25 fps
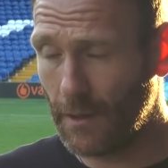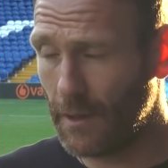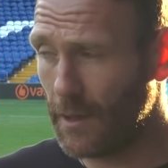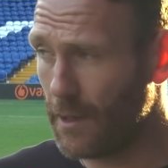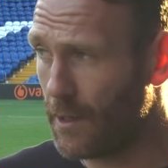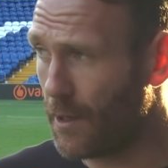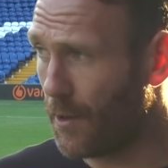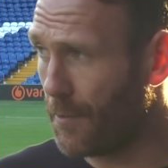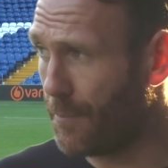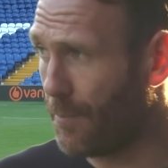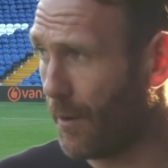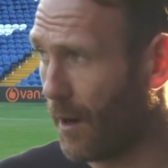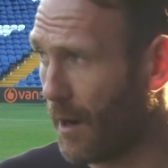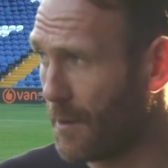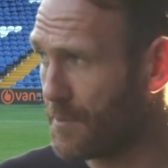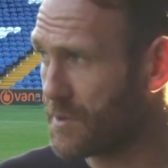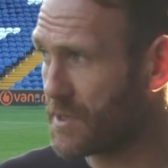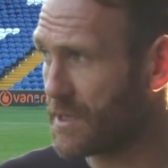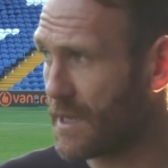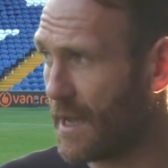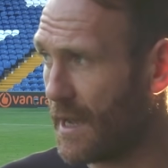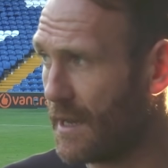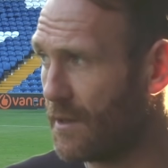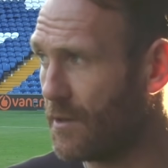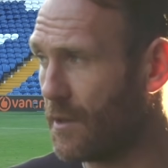You know, but I'm
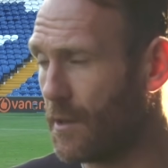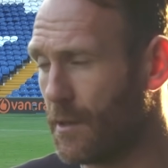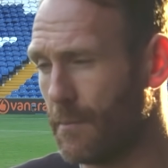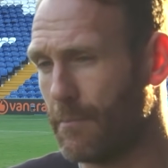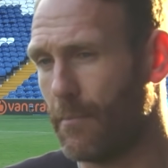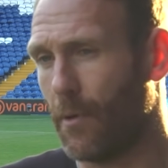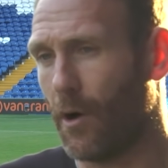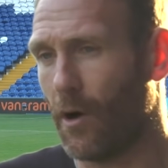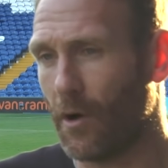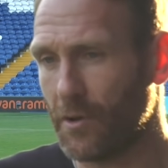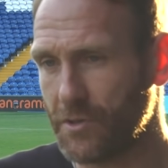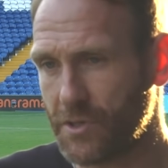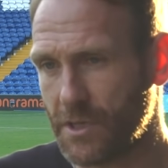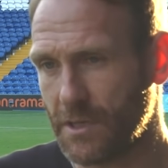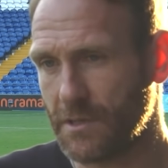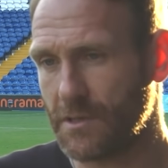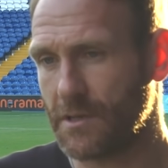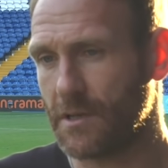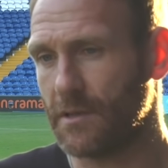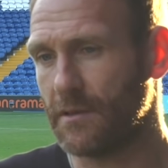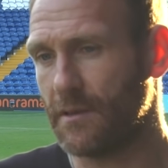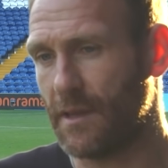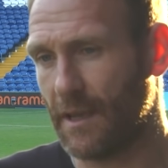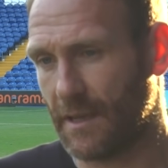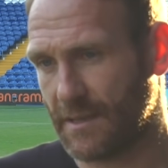saying that the margins
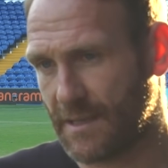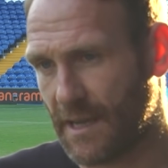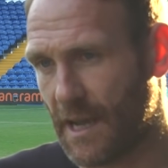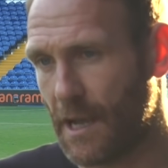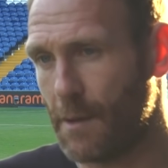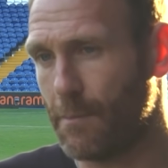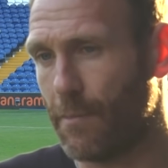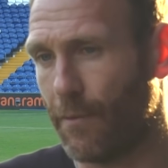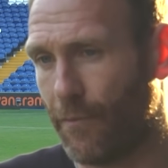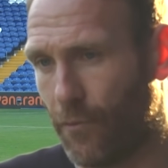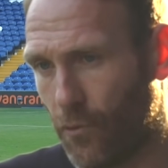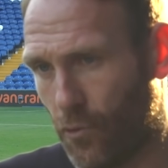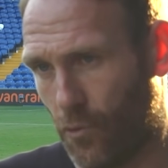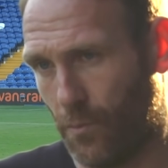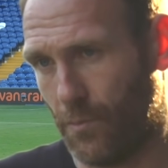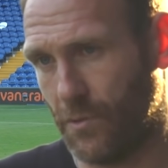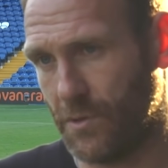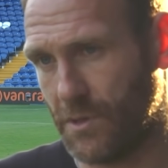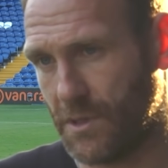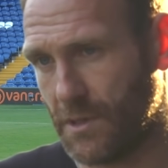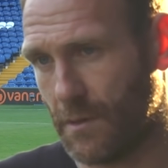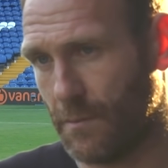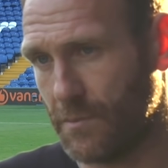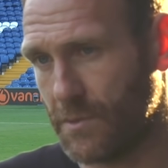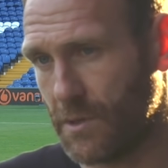can dictate
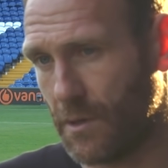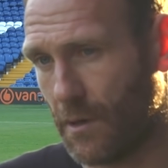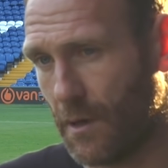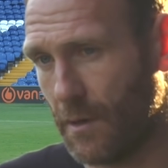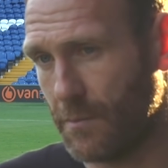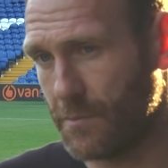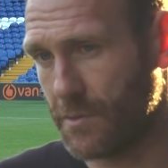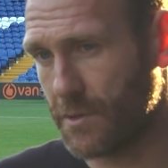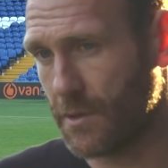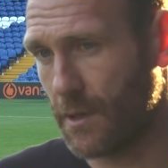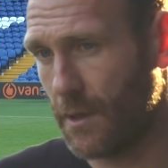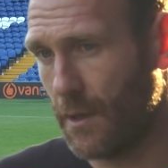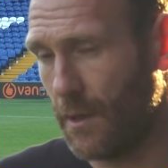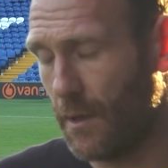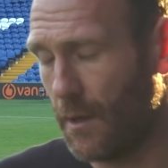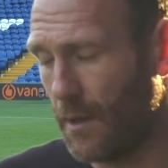performance sometimes.